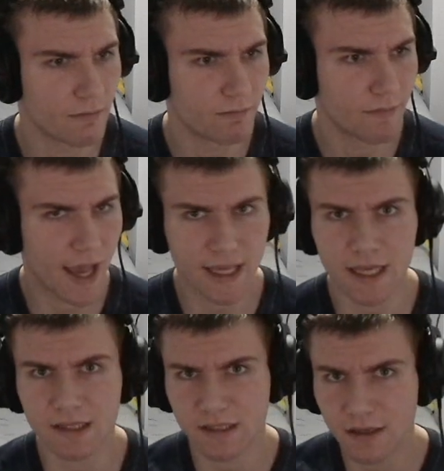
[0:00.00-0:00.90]
I
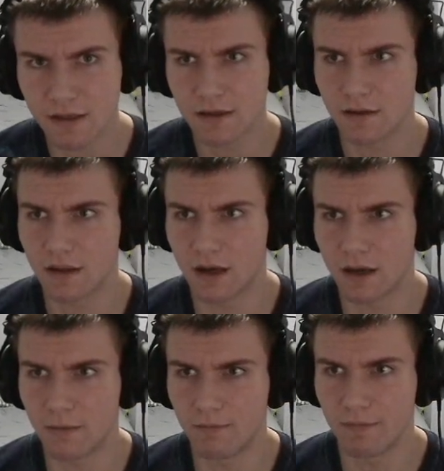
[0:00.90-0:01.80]
hit
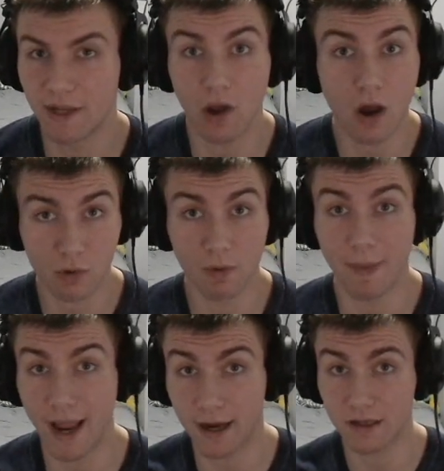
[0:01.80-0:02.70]
an aqua
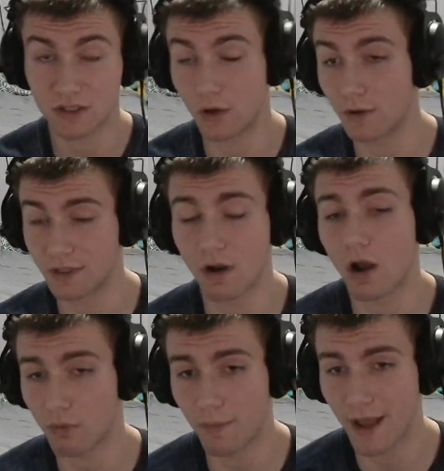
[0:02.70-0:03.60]
bag. It's called an aqua bag.